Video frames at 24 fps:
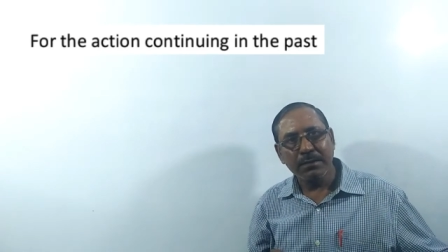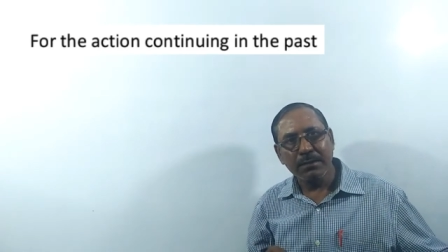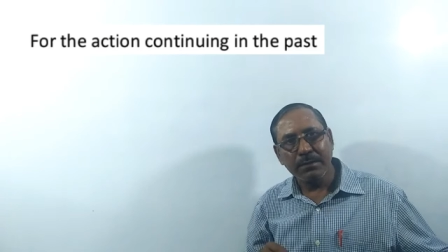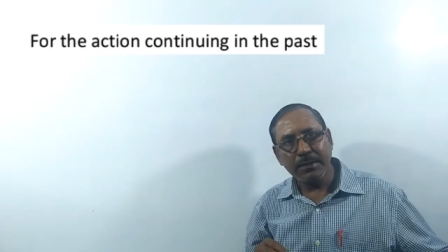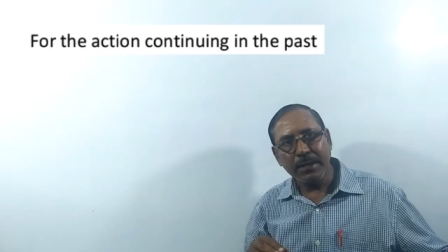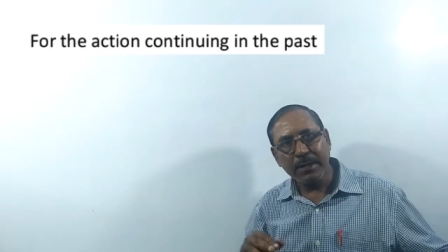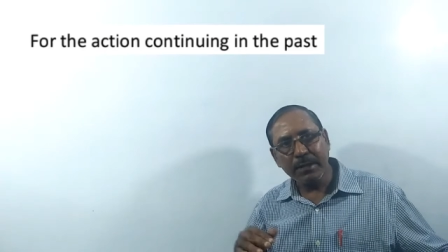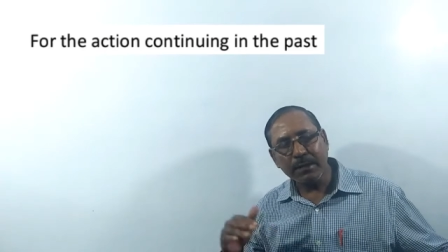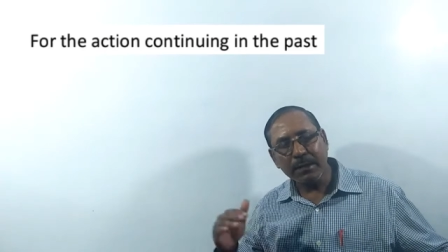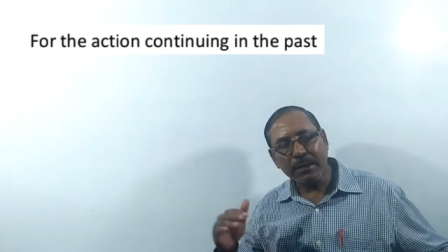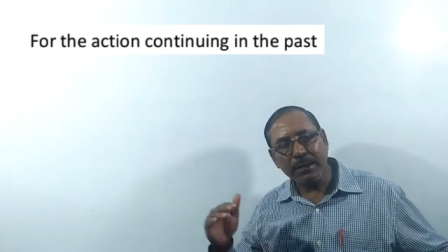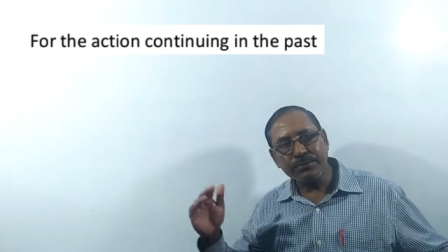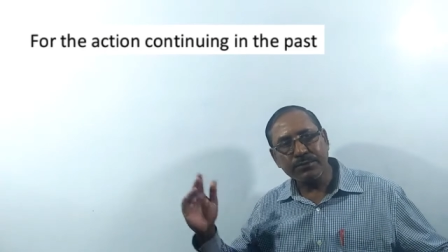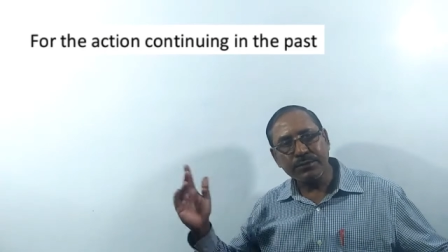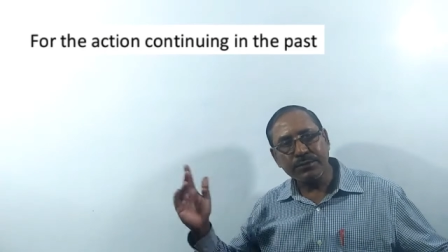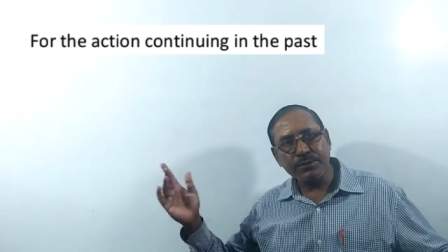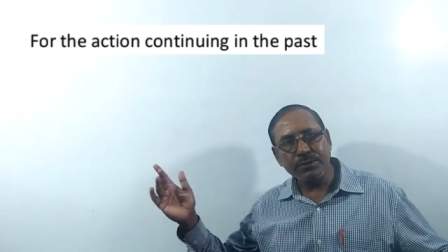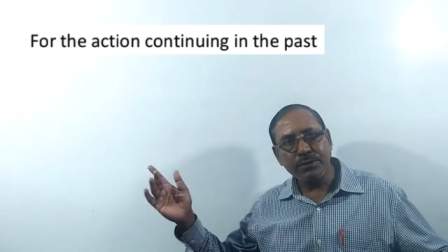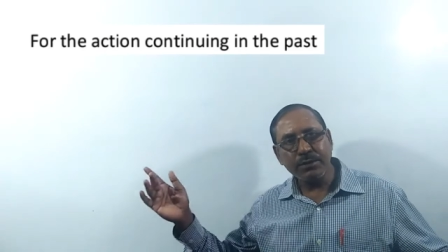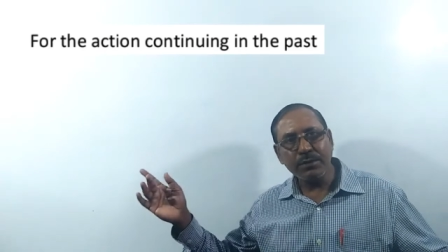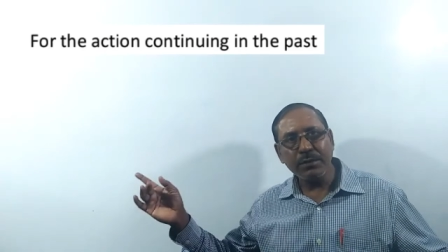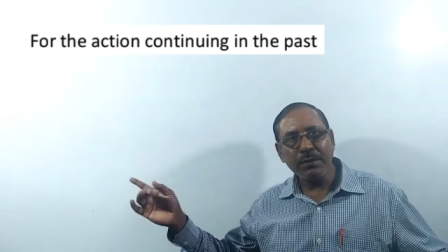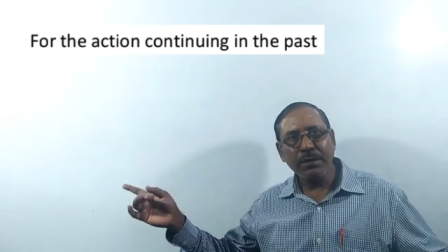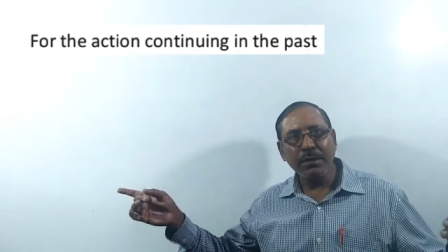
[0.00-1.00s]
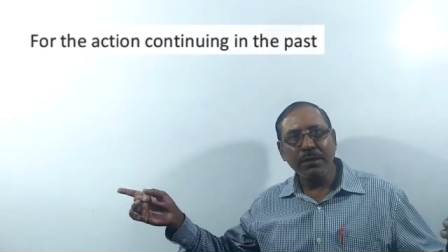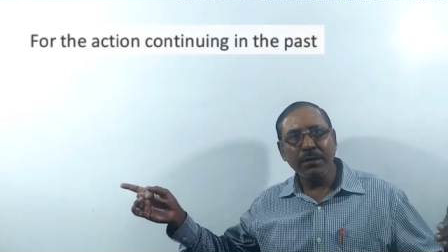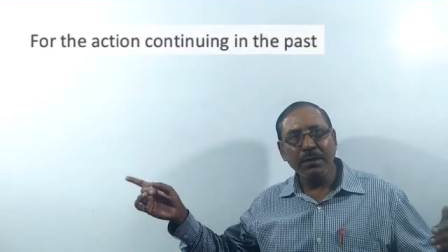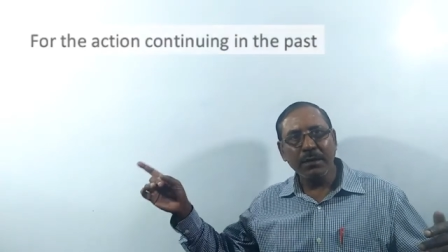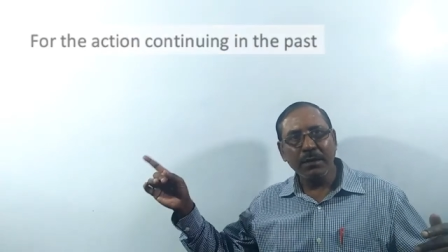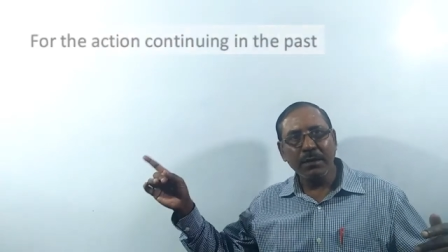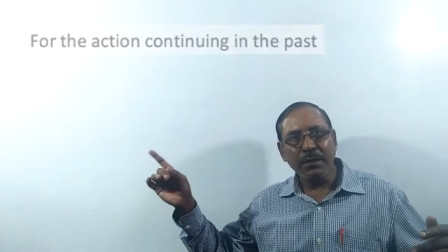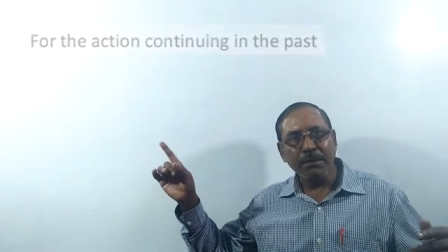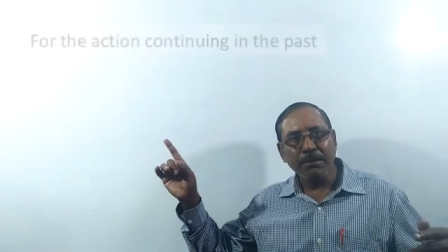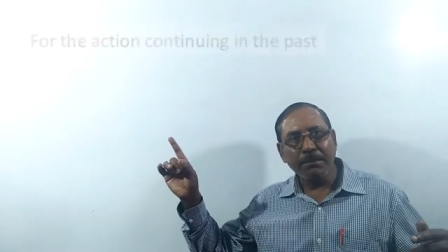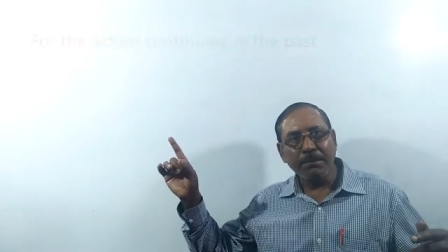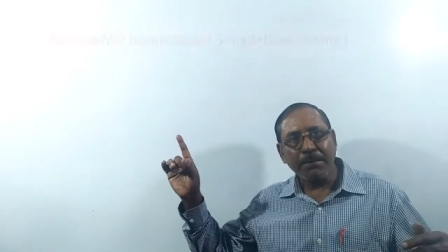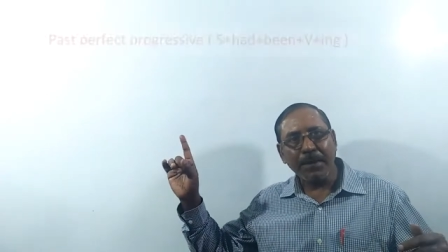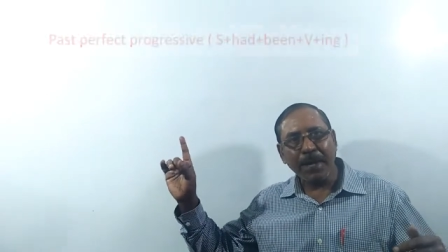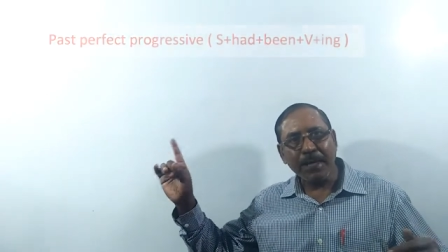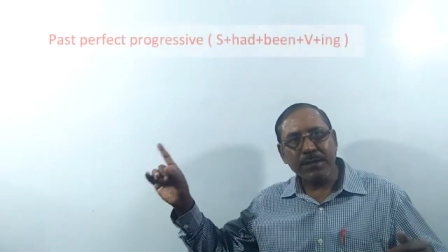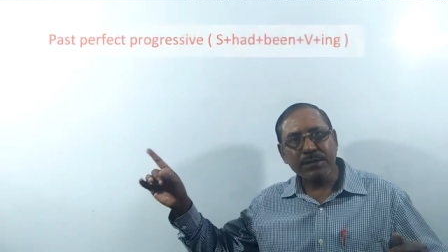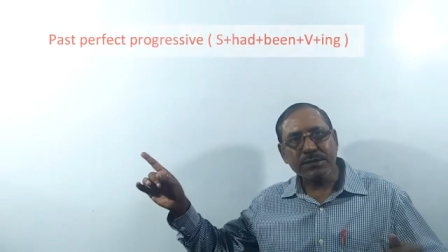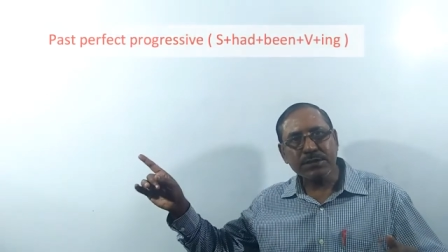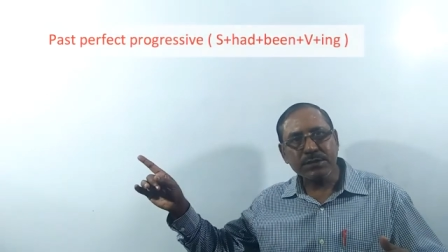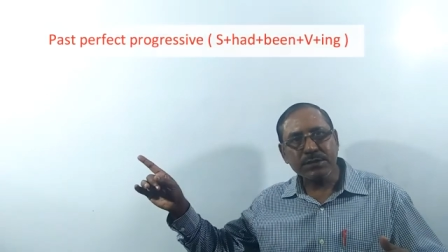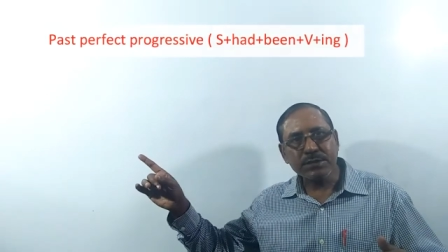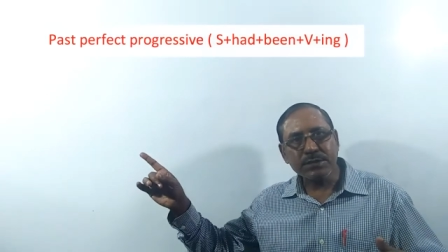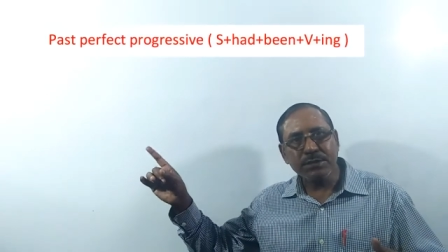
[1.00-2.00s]
Then come to
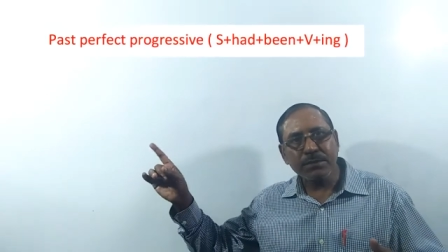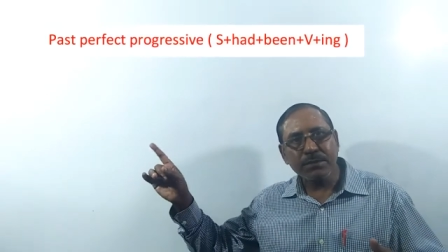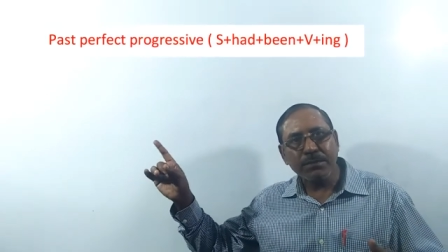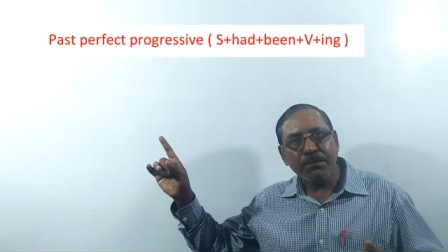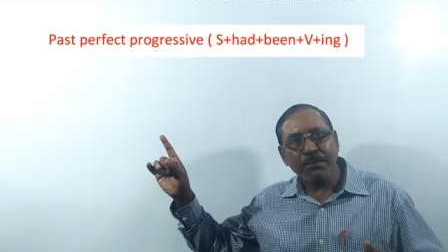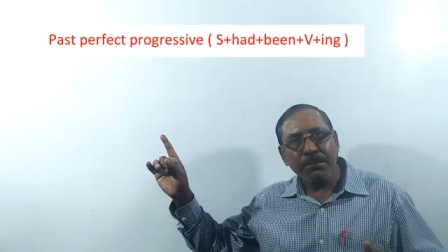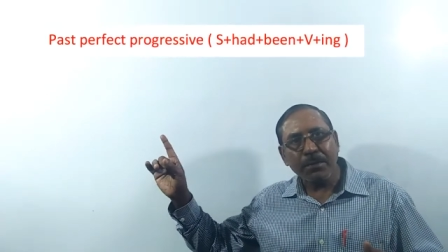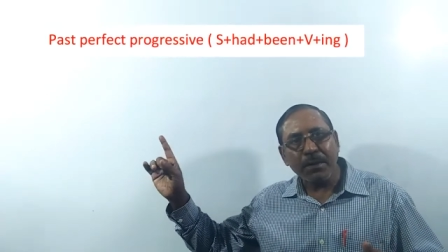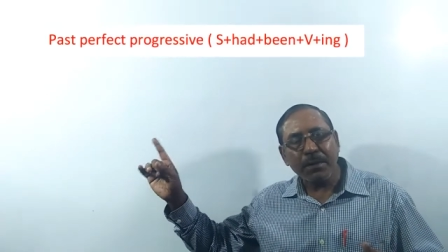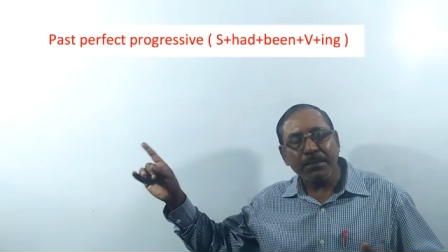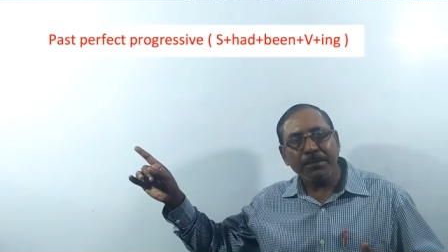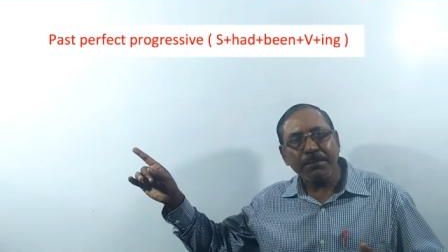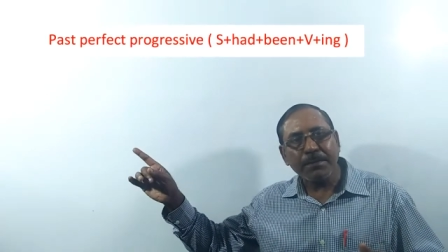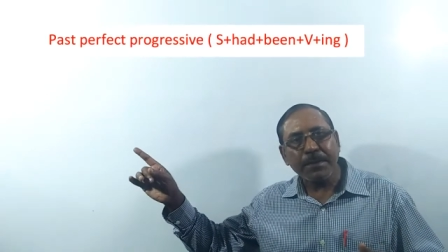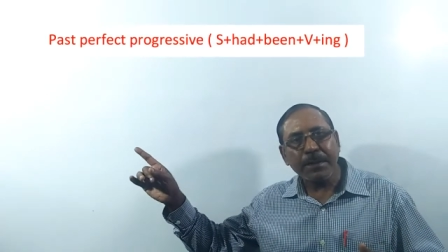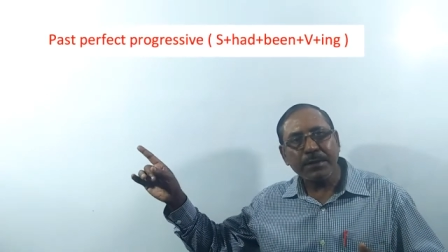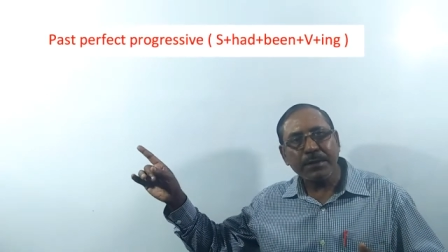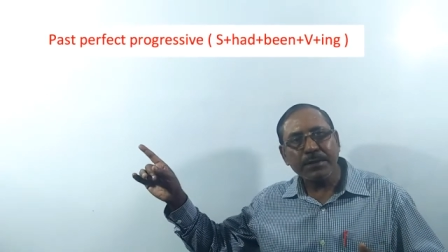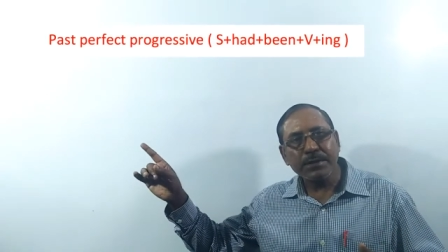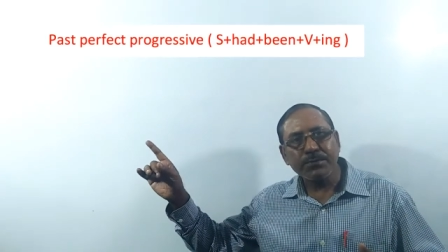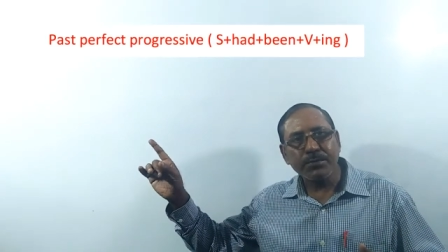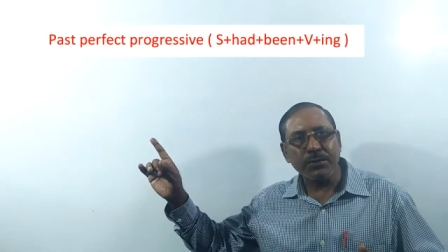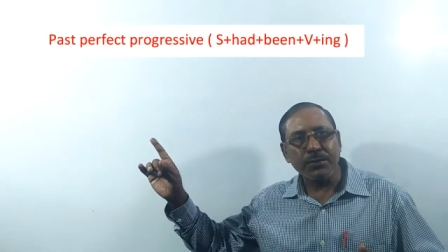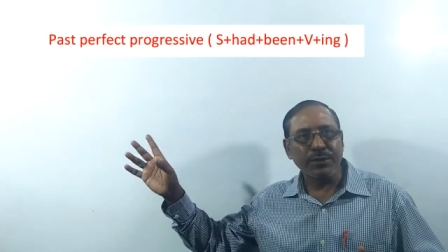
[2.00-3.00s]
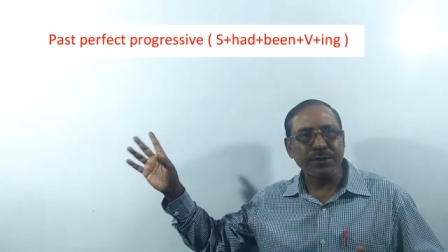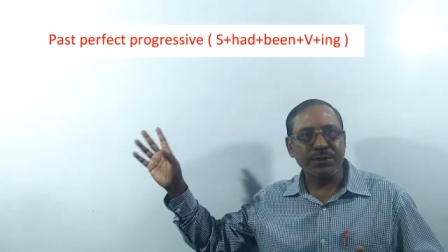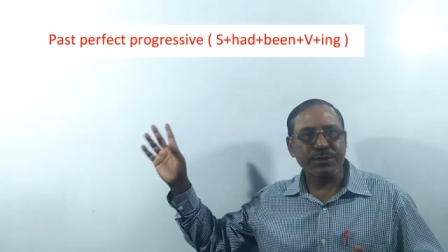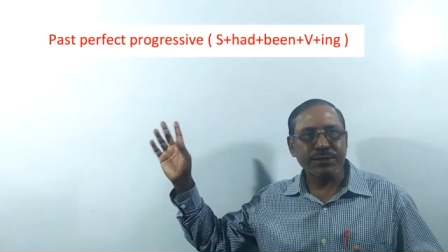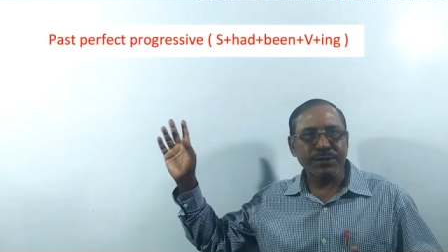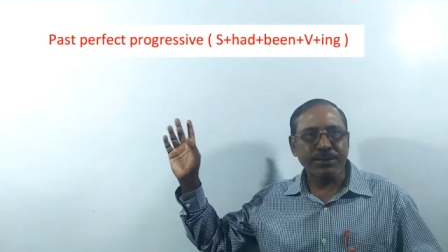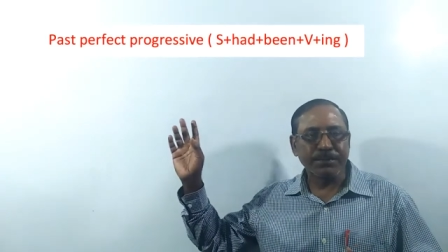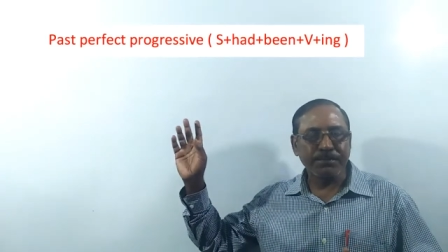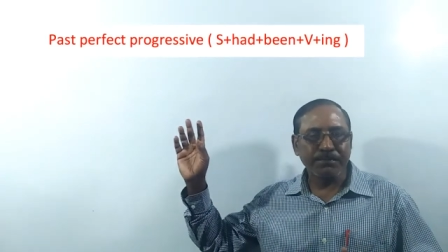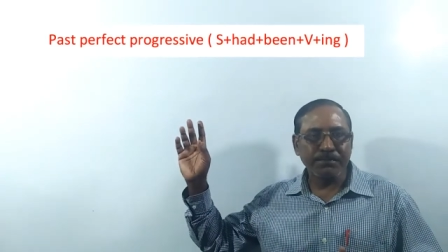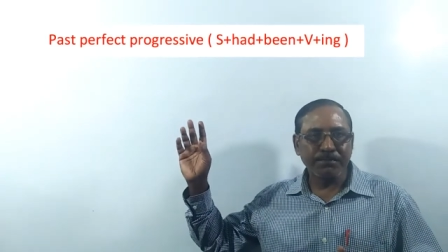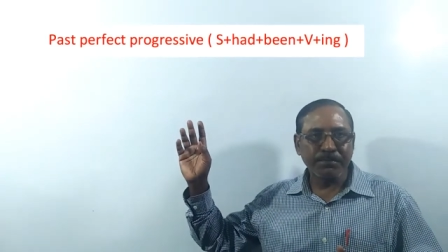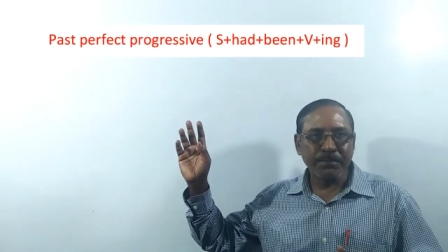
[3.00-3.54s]
past perfect progressive.